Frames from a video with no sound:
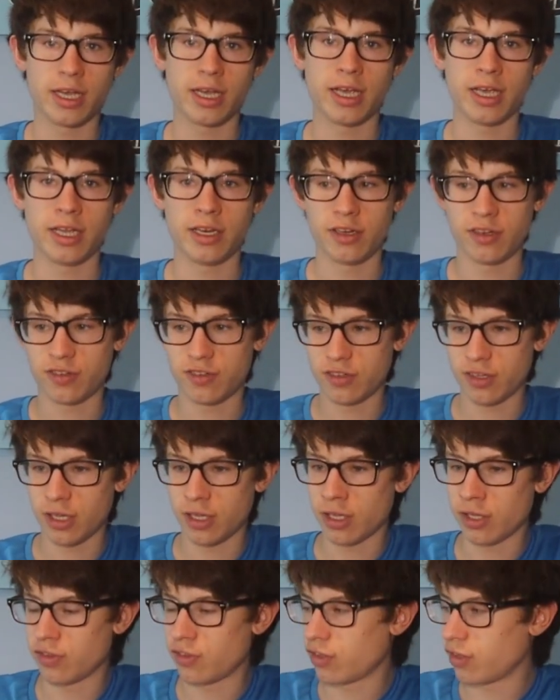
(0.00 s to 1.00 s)
and it's
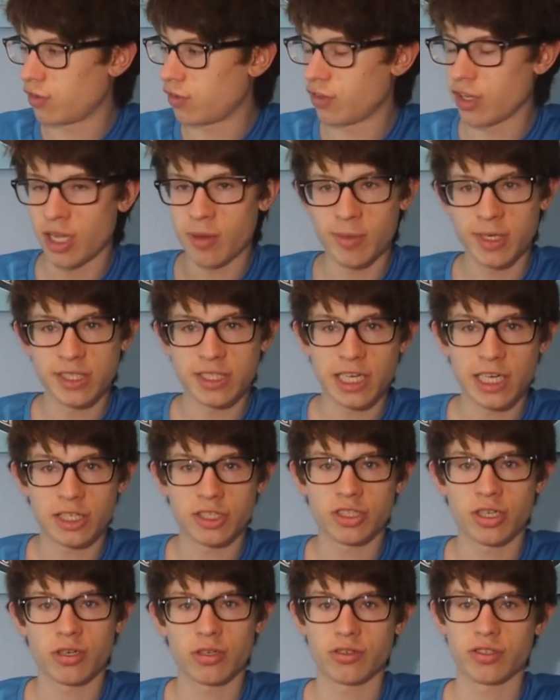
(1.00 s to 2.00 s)
the same exact
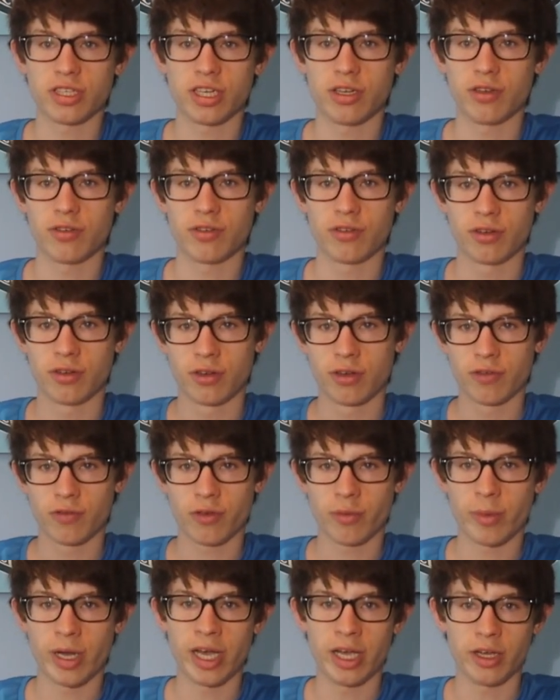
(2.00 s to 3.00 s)
shutter sound
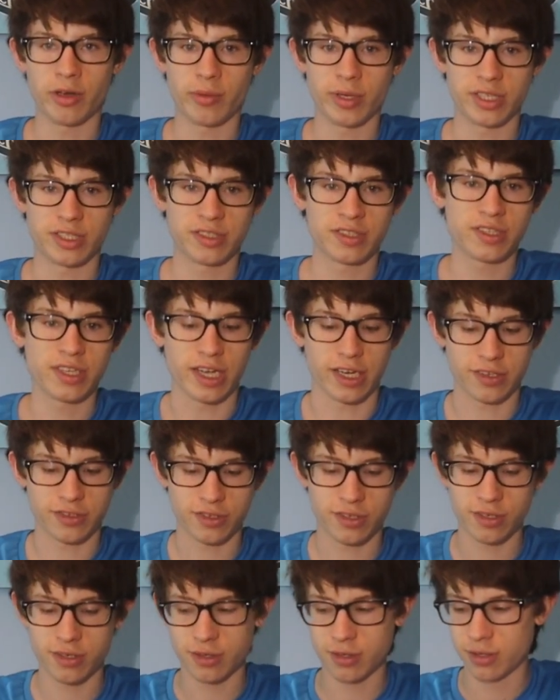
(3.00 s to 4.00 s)
from iOS
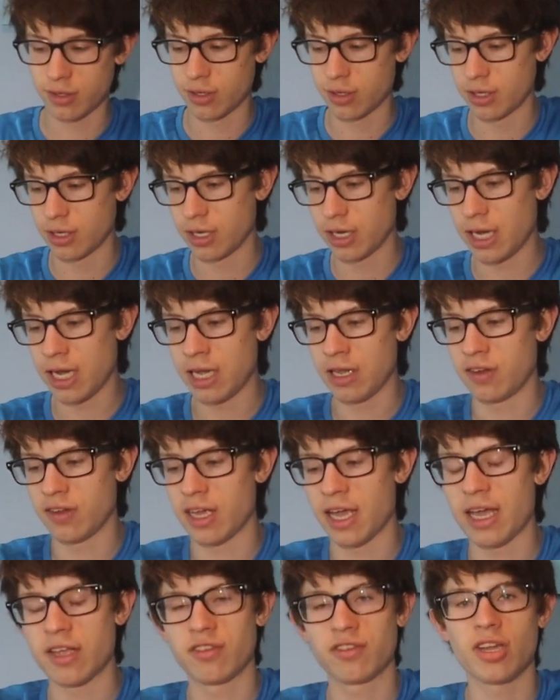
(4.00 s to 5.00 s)
6, and it
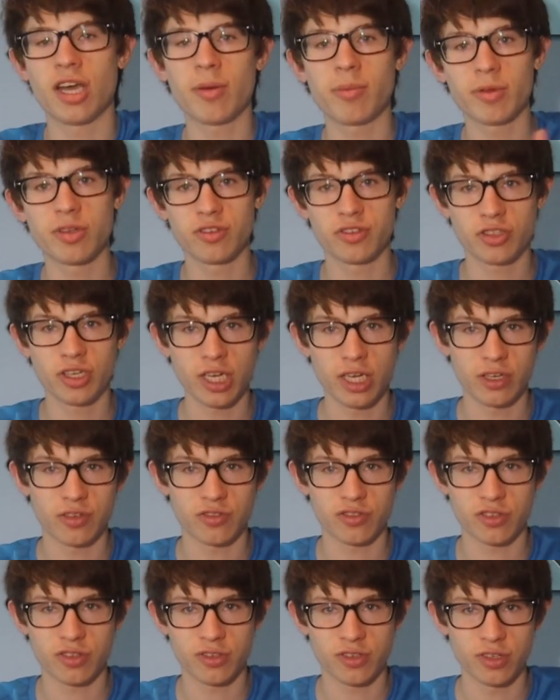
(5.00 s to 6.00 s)
has not been
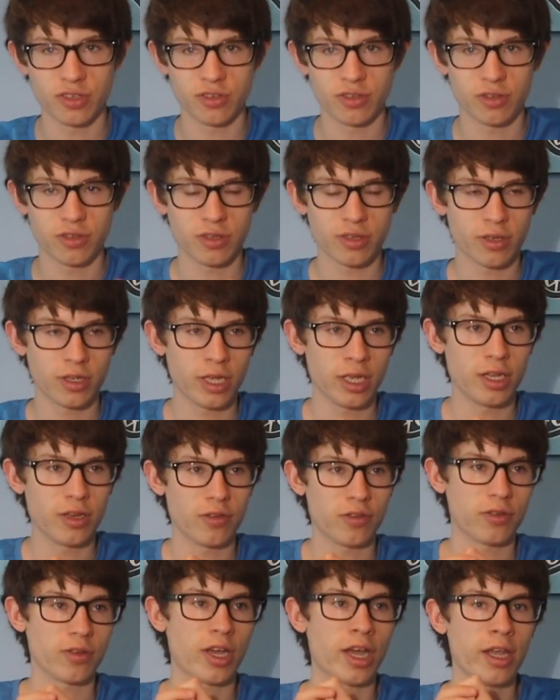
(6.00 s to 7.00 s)
changed since.
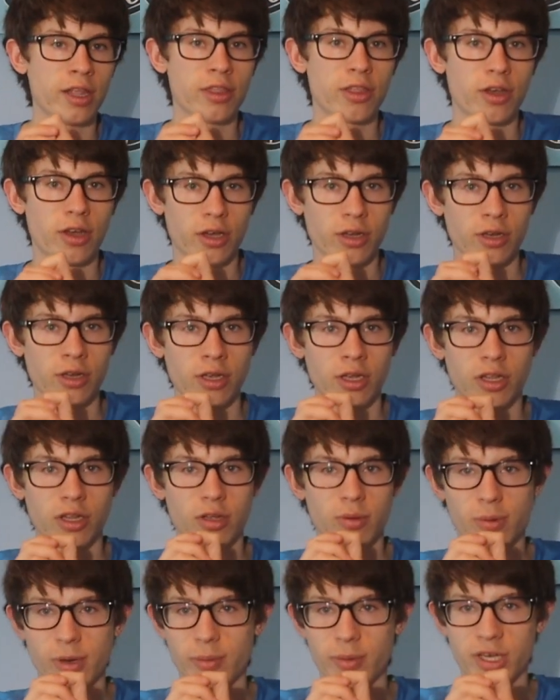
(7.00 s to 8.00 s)
And I thought
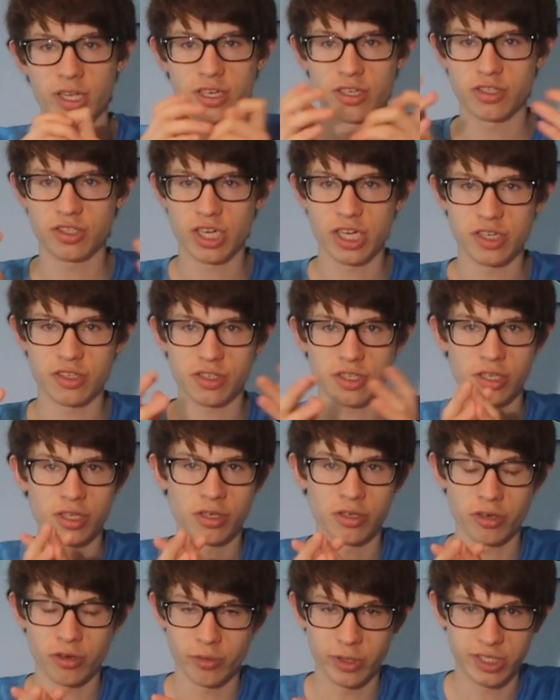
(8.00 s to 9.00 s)
they're probably going to change it in
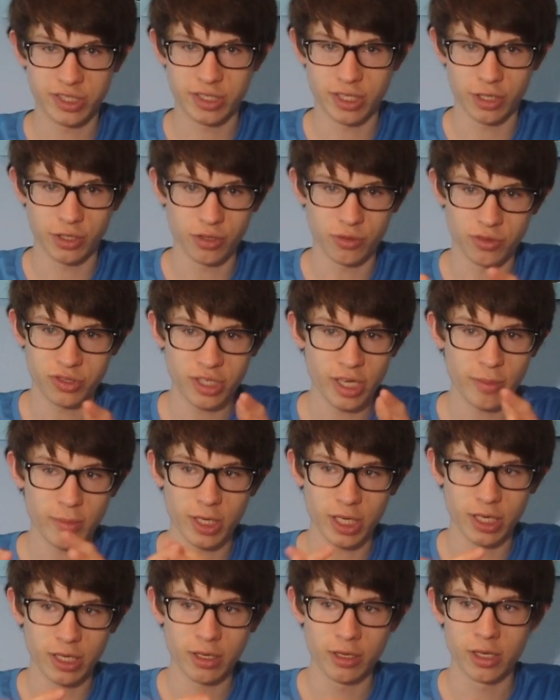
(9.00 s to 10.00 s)
OS 10
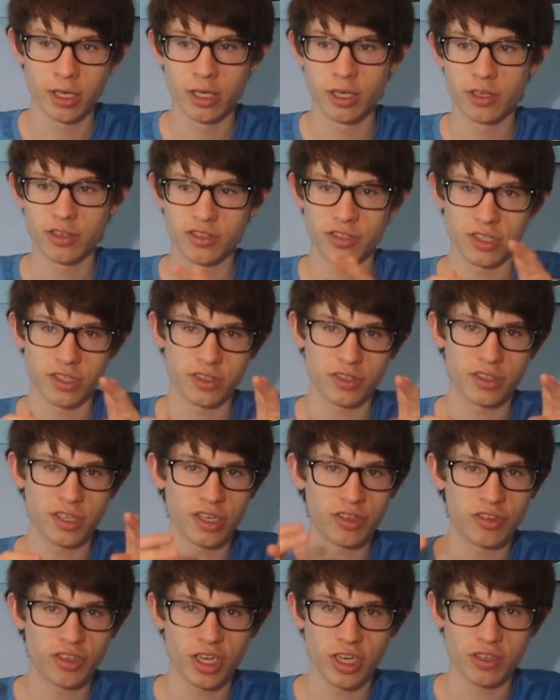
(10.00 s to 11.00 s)
Yosemite since they
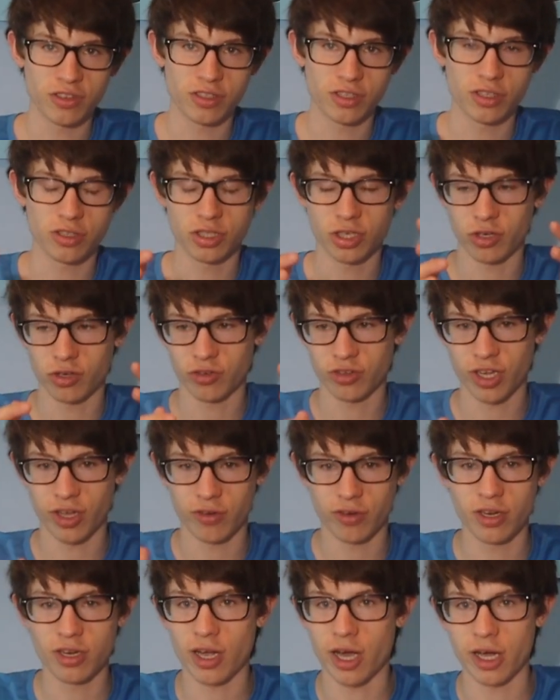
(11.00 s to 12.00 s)
changed the shutter
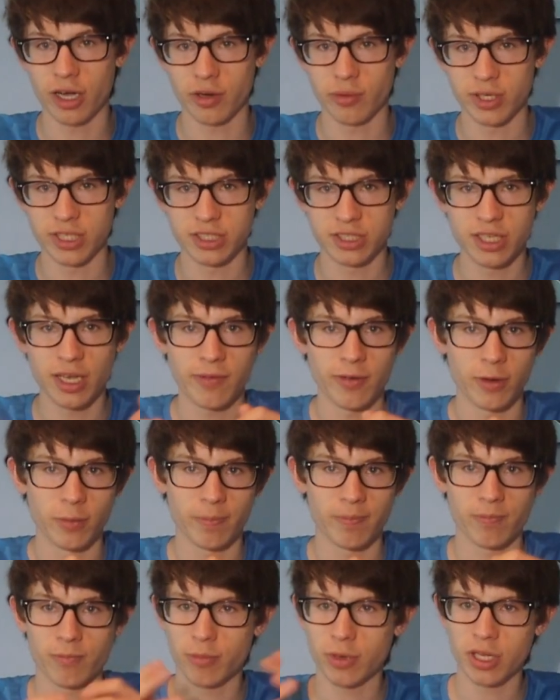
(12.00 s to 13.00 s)
sound in iOS 7,
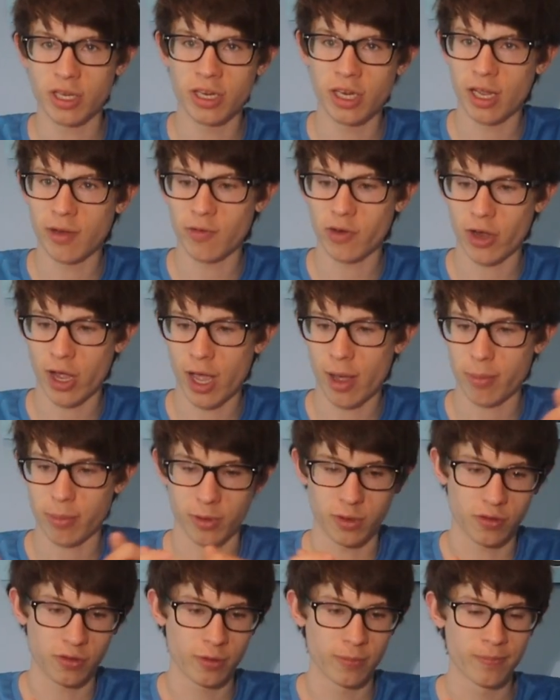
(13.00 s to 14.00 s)
but it never
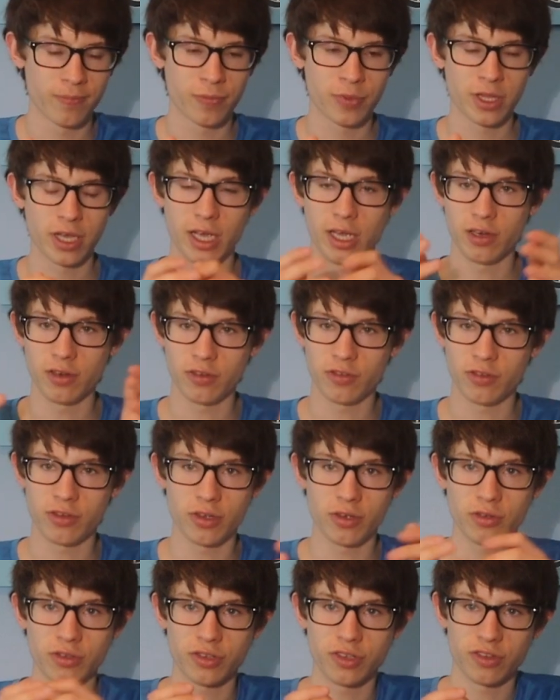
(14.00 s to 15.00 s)
happened. And
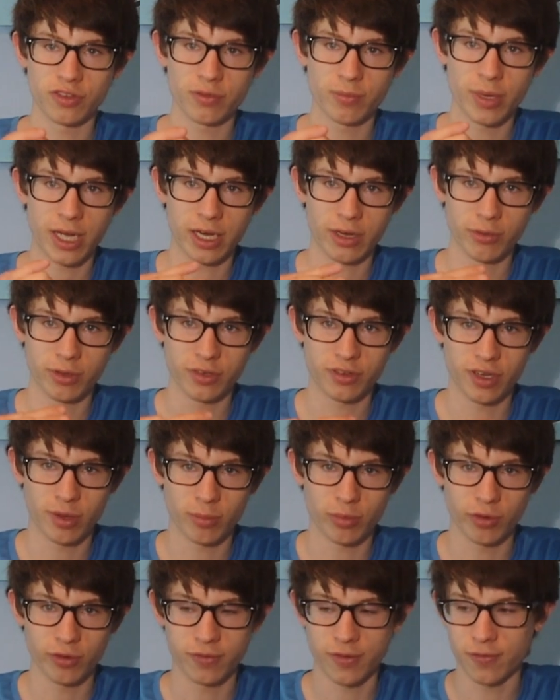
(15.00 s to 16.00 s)
still, since macOS
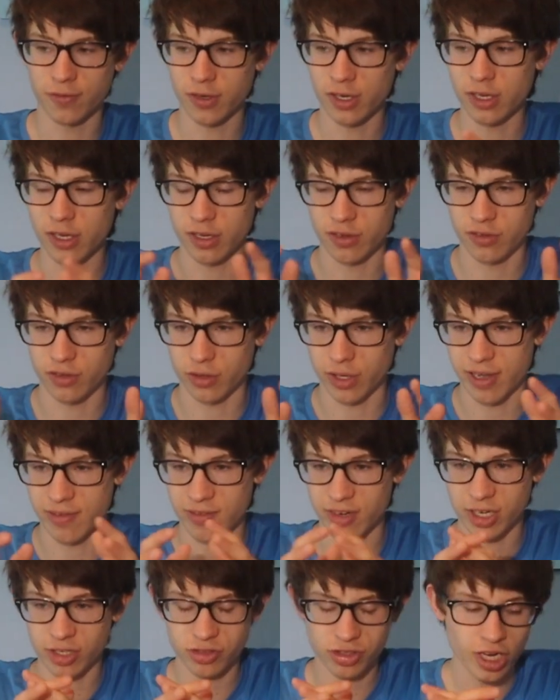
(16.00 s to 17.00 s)
10.15, they still have
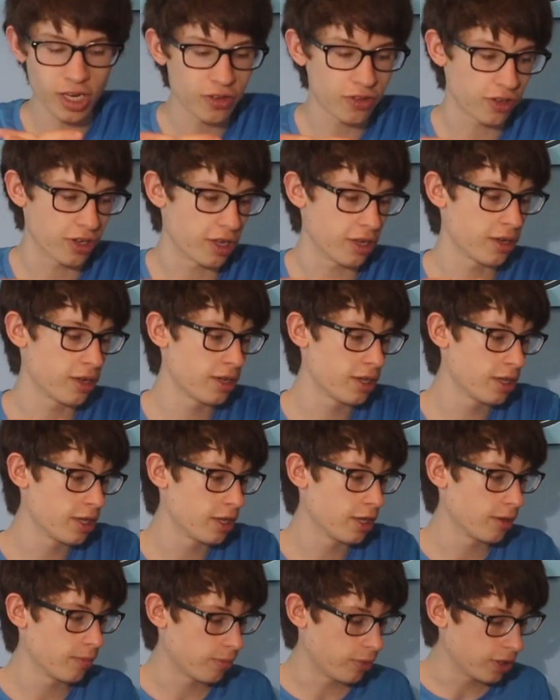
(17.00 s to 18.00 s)
not changed it.
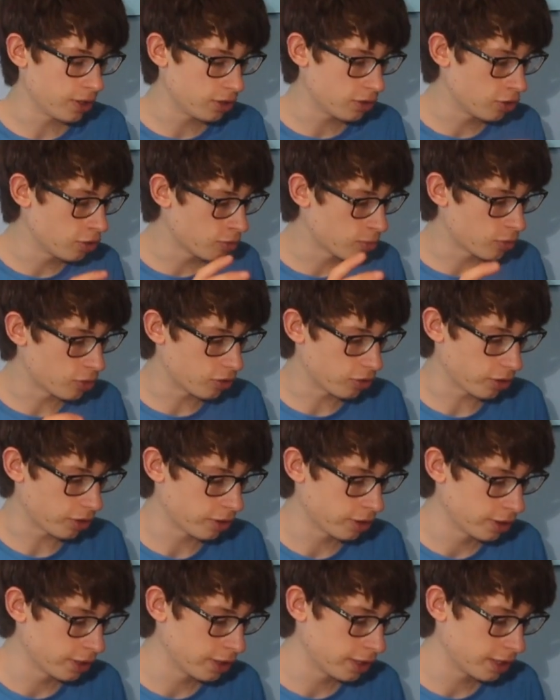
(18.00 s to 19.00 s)
But no more.
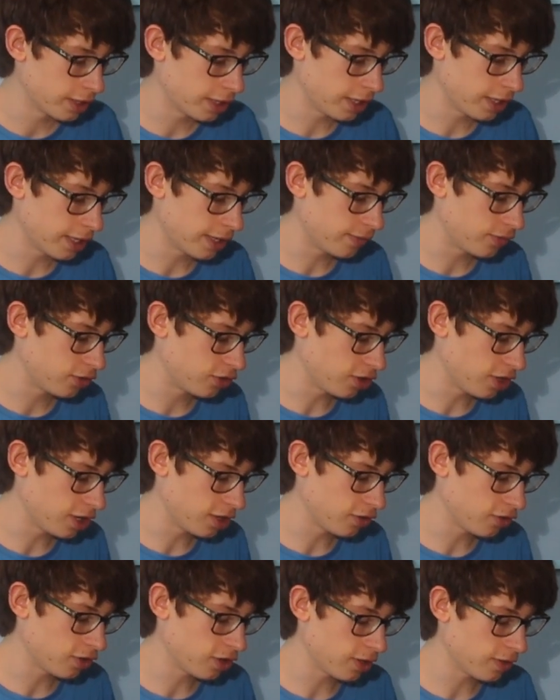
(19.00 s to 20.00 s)
They have
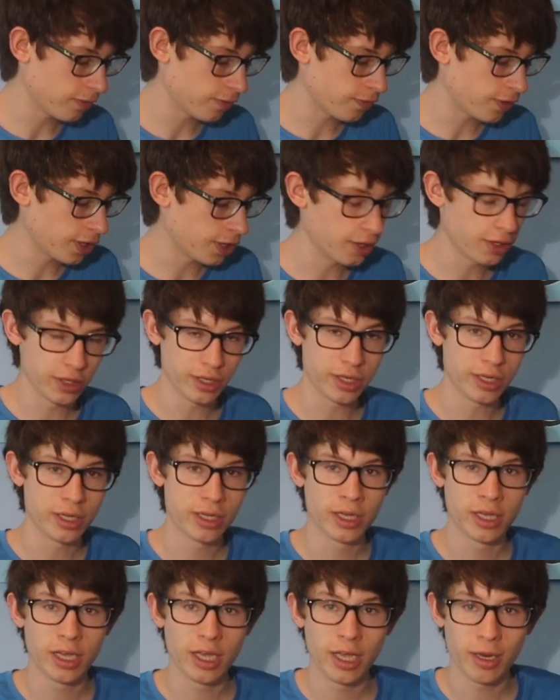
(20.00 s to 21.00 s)
changed it finally
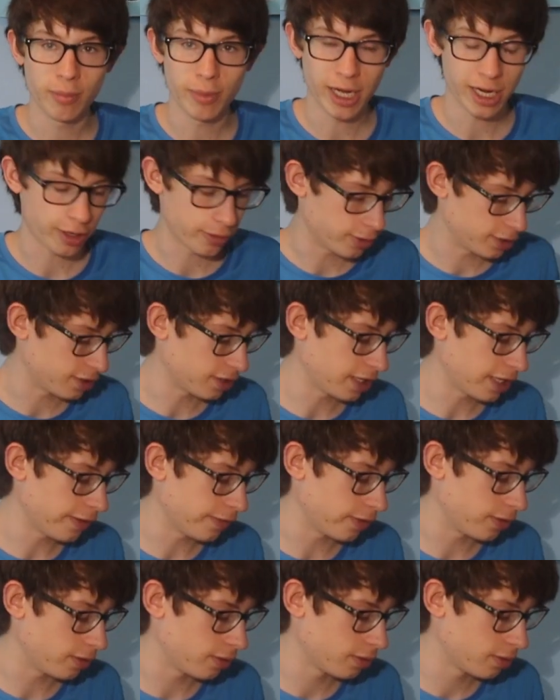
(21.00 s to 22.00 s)
in macOS
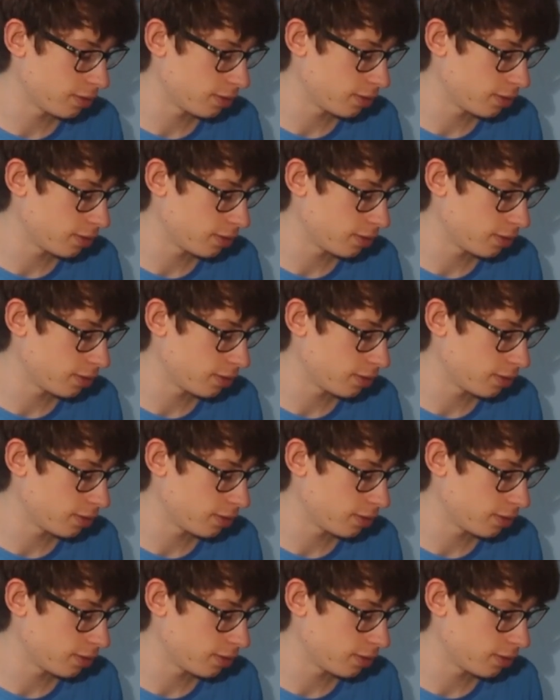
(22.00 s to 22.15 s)
11.